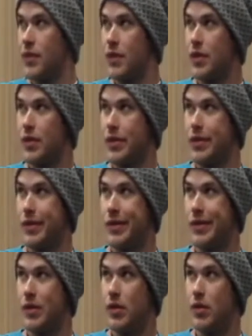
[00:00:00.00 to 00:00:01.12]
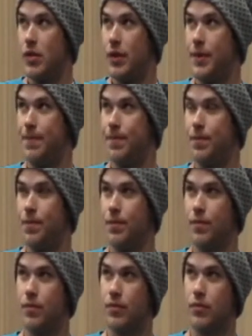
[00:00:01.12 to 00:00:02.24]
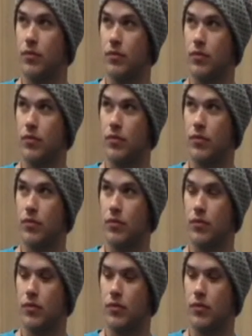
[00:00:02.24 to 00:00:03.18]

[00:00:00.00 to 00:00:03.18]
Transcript: [no speech]